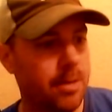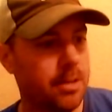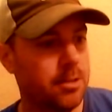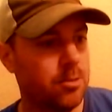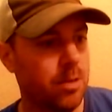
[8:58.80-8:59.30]

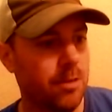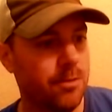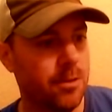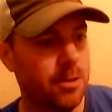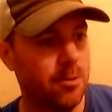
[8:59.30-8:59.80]
it
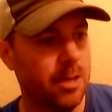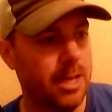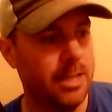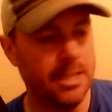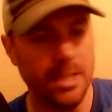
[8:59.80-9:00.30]

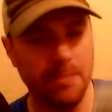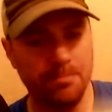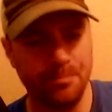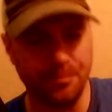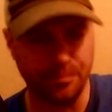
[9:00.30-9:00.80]
12/31/18,
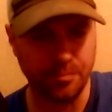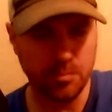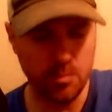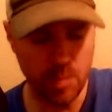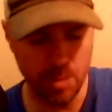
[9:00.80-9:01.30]

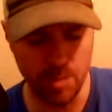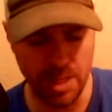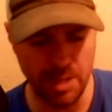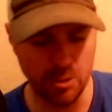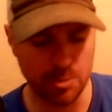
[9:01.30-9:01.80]

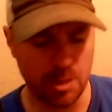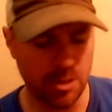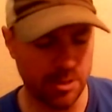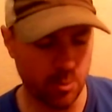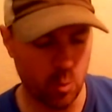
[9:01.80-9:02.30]
but he was
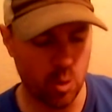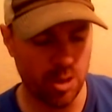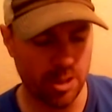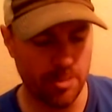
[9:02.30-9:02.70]
part of the Warren